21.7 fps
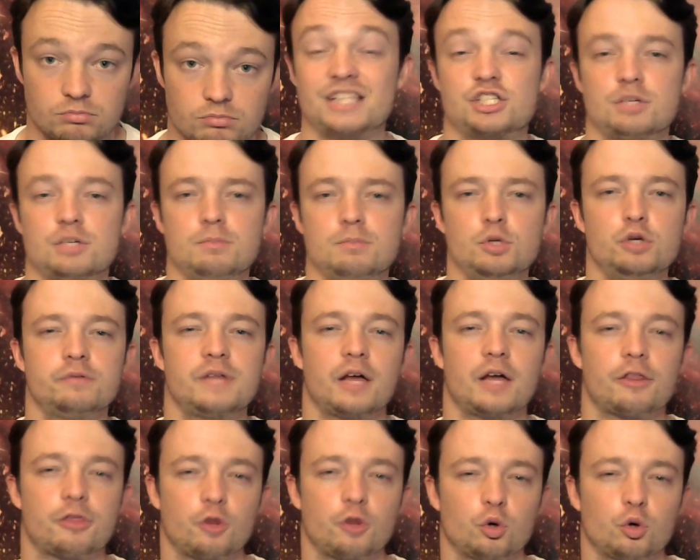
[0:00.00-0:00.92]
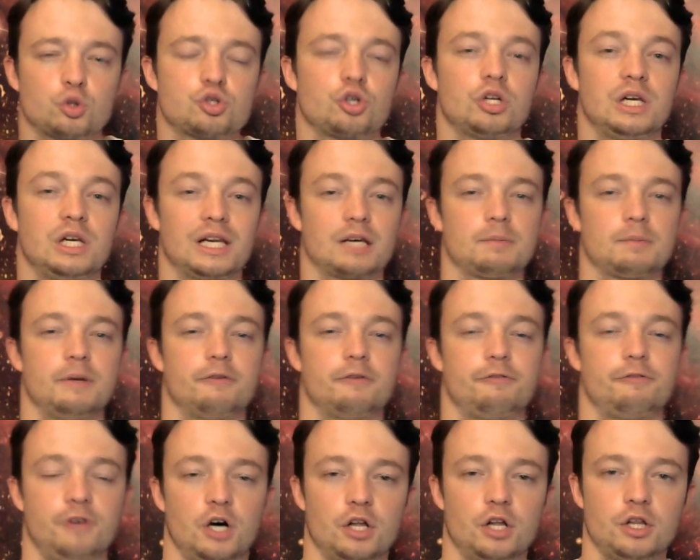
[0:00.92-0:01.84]
And to move that thought on a little
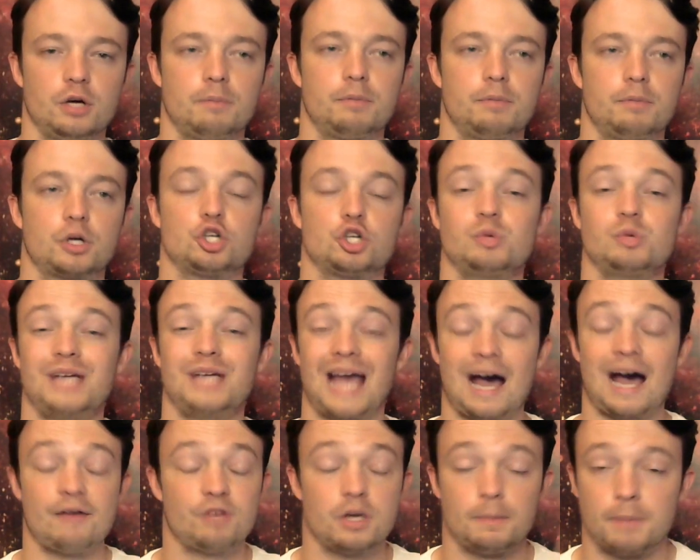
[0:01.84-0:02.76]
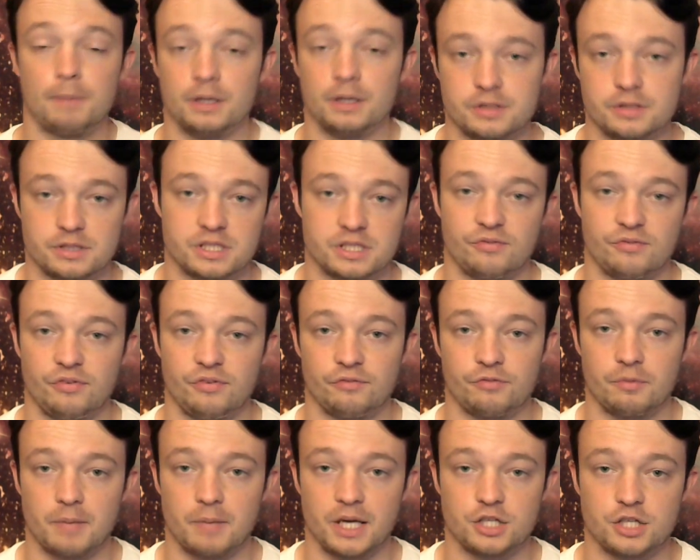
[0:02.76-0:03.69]
bit further, because we have an abundance of
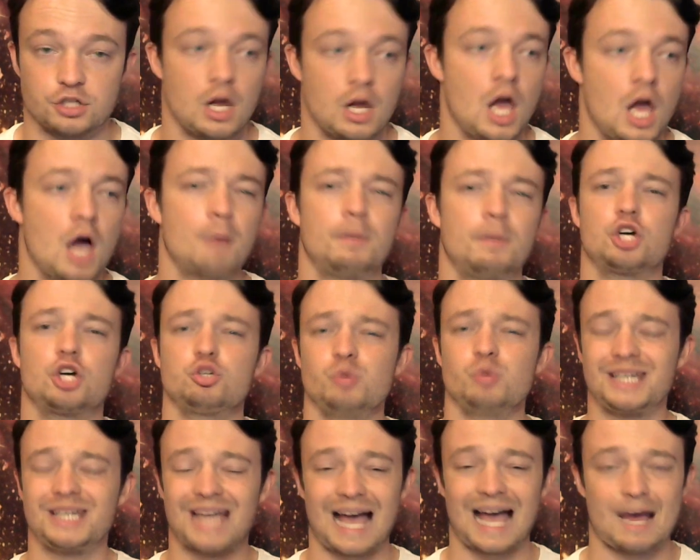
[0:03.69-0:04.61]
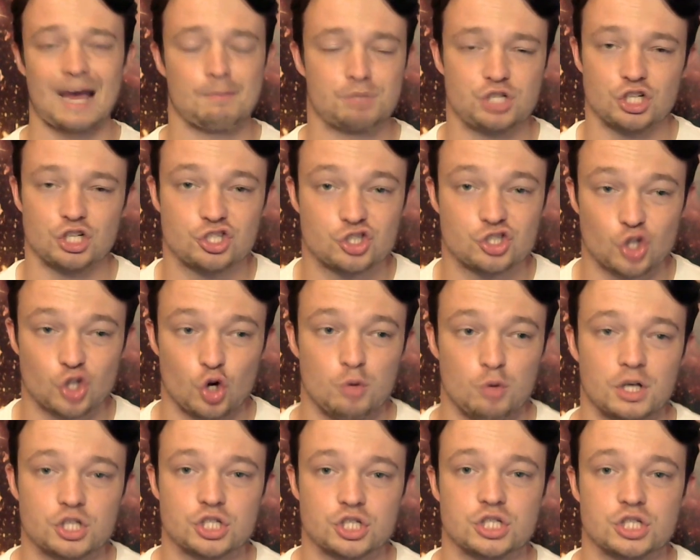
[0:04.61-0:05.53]
information, because we capture
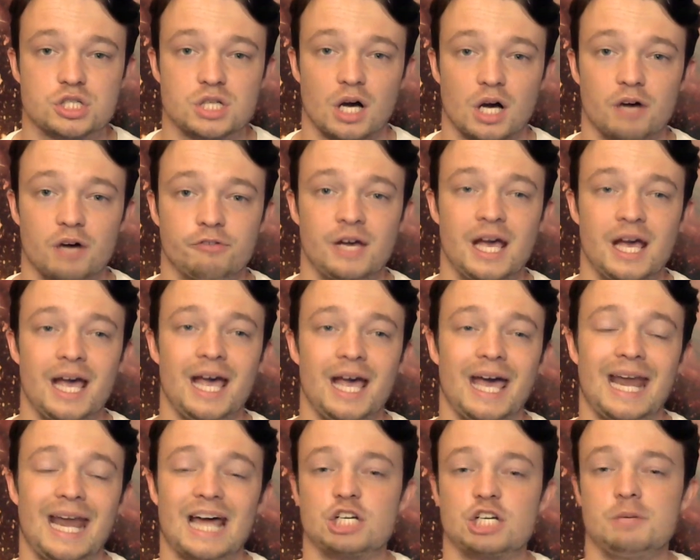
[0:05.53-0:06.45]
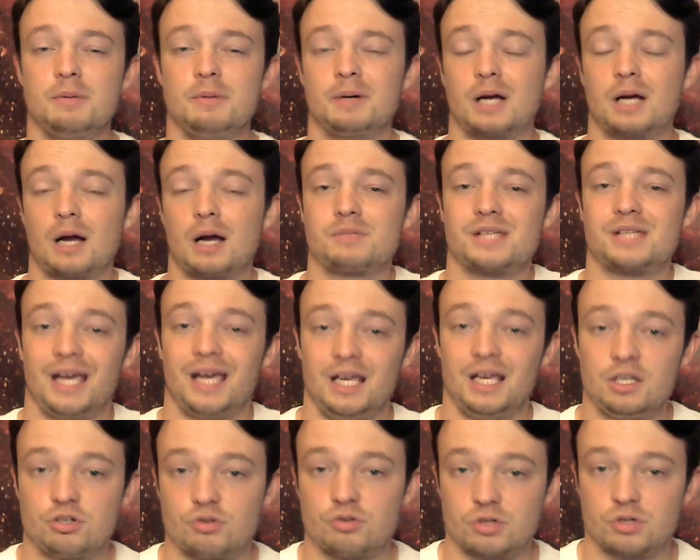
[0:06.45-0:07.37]
so much stuff, it actually becomes a
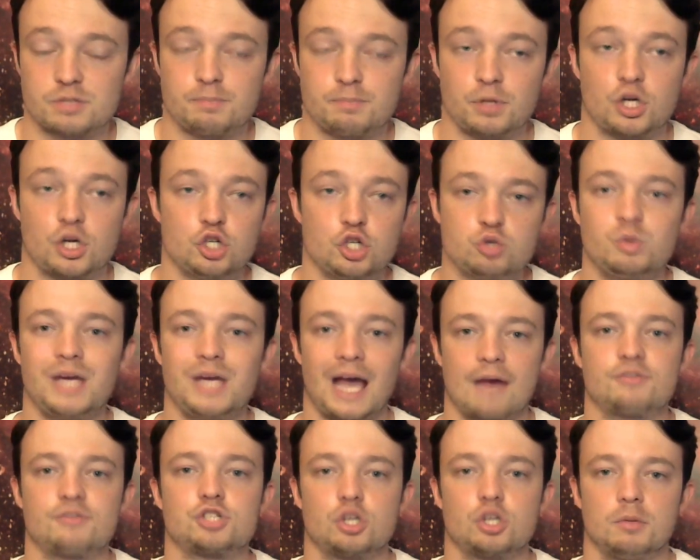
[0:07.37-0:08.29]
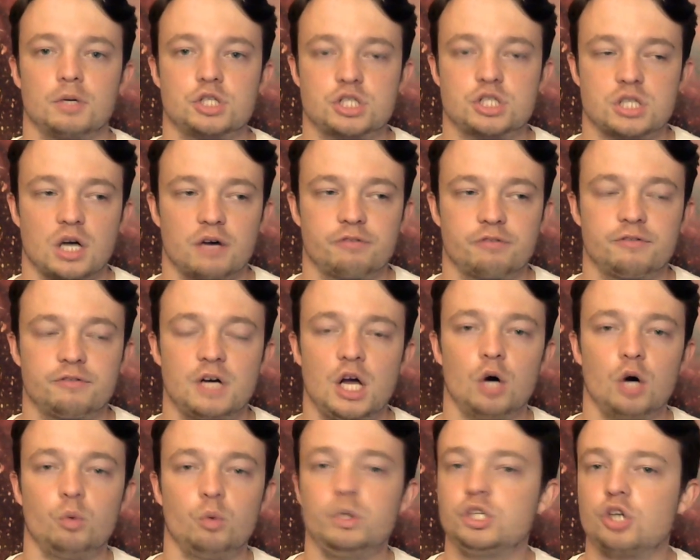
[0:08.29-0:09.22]
hindrance. Because we have so much stuff,
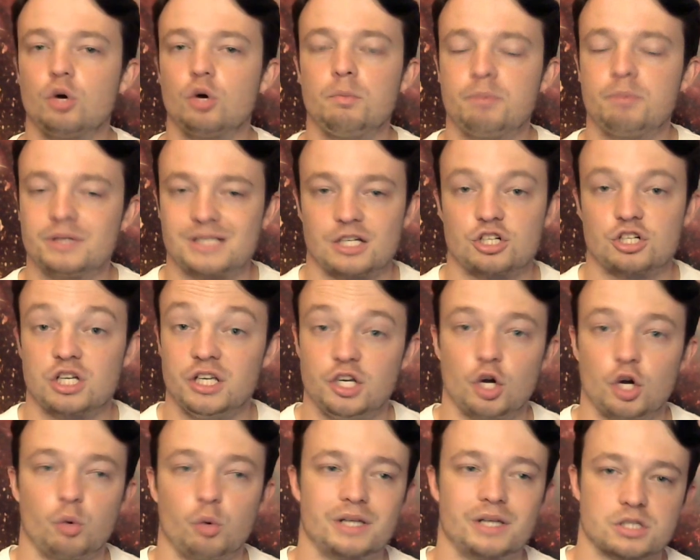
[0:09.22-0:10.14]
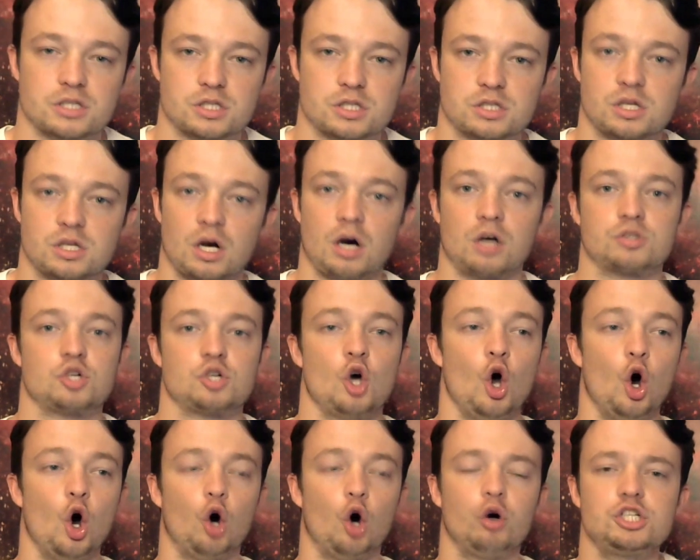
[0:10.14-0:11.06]
we don't potentially know where to
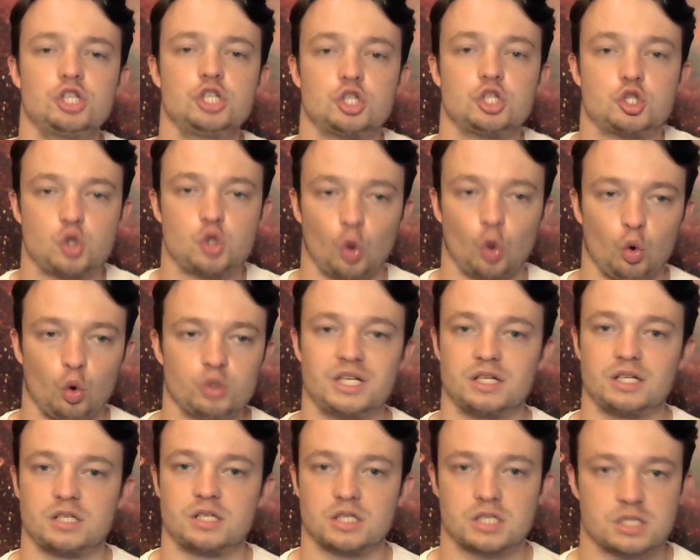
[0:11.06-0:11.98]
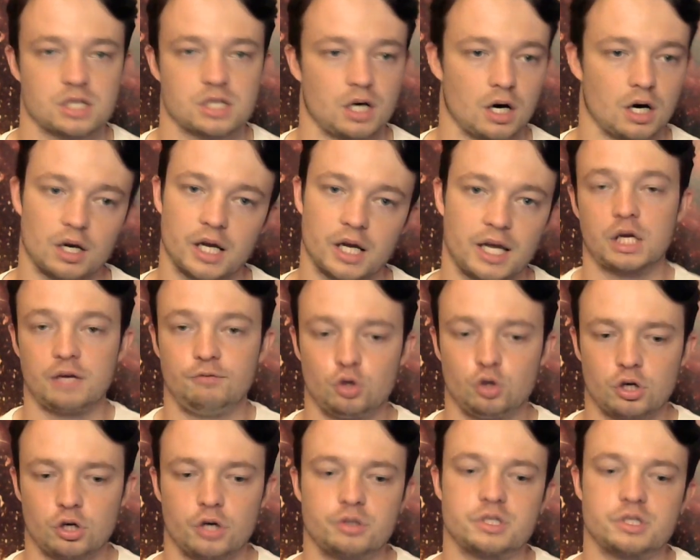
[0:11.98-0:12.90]
start, or it's just daunting to start. Like
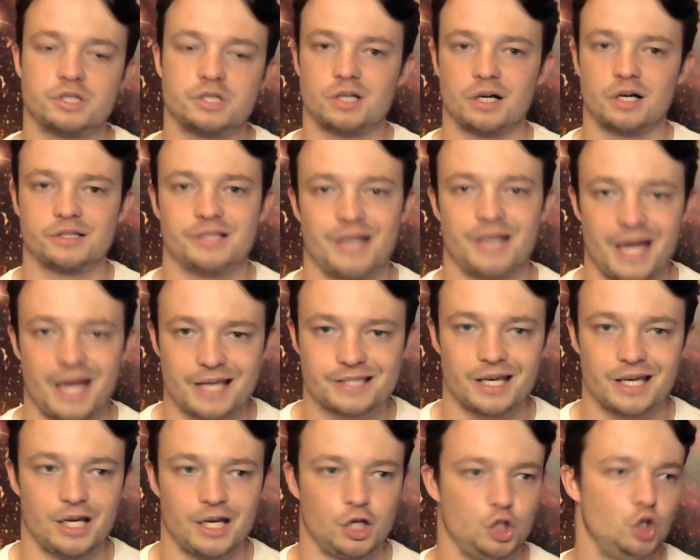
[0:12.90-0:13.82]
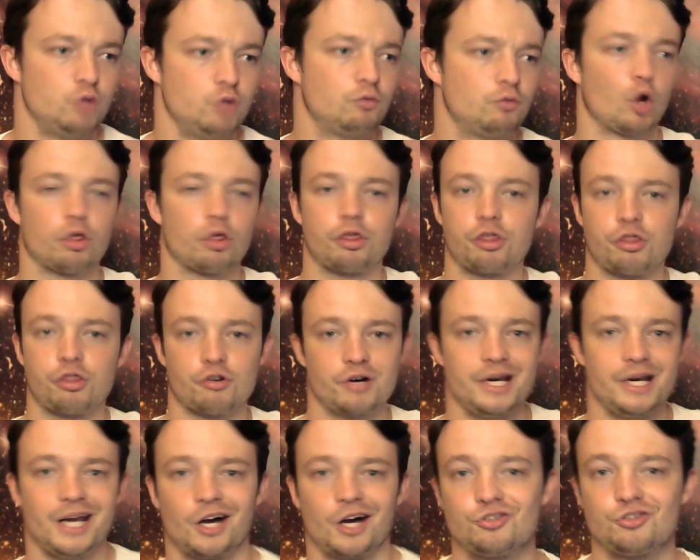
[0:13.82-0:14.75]
if you're going to start an essay and you've got
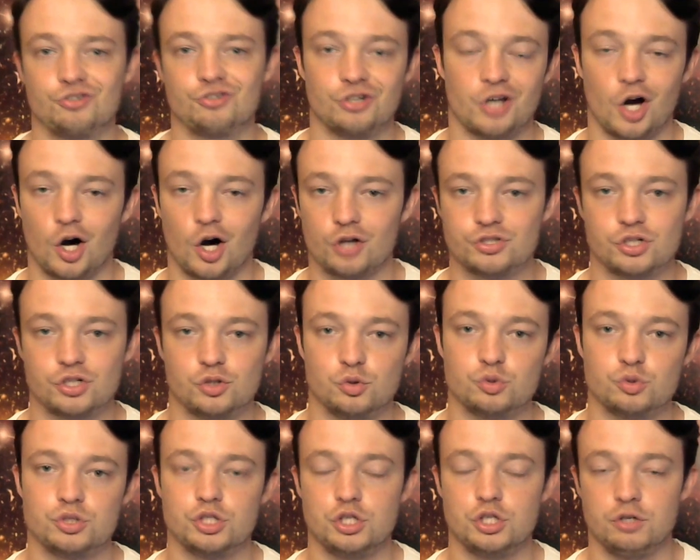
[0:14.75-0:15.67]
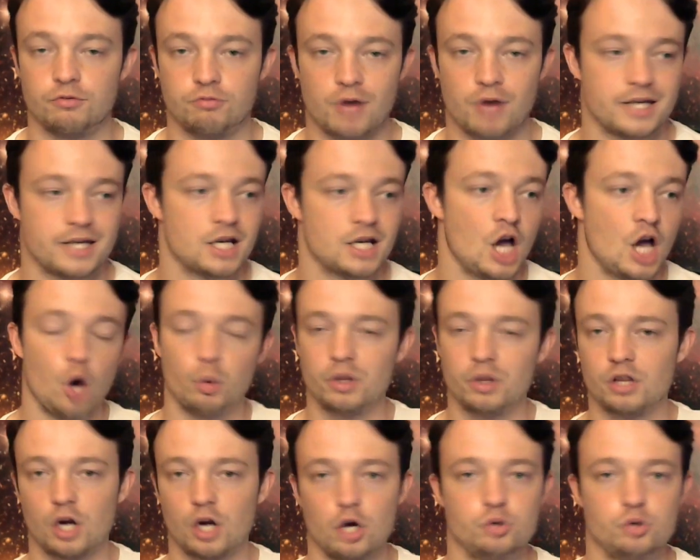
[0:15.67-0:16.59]
300 articles that you've read
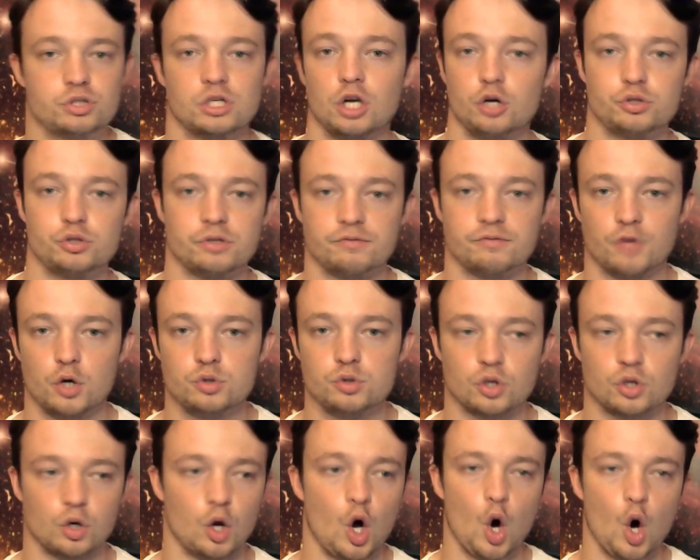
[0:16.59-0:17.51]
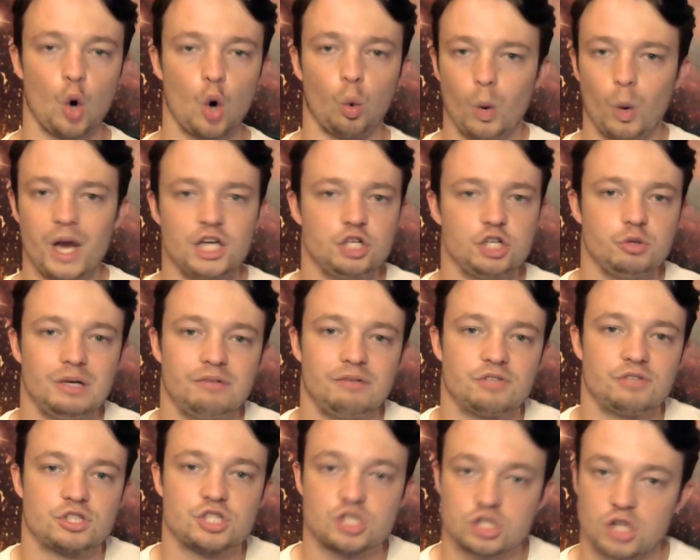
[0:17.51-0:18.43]
with loads and loads of notes on, where do you
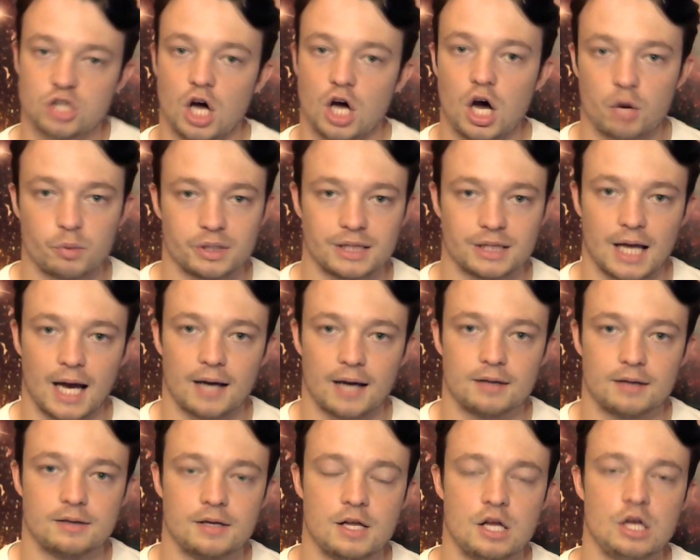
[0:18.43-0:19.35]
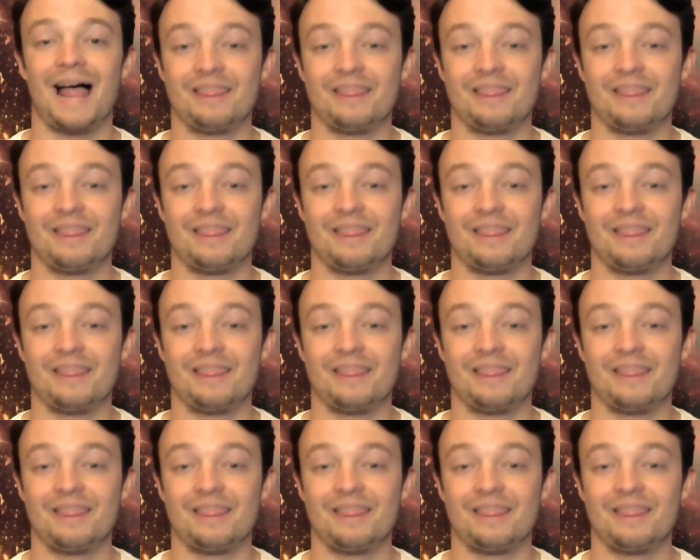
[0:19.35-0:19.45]
even start with that?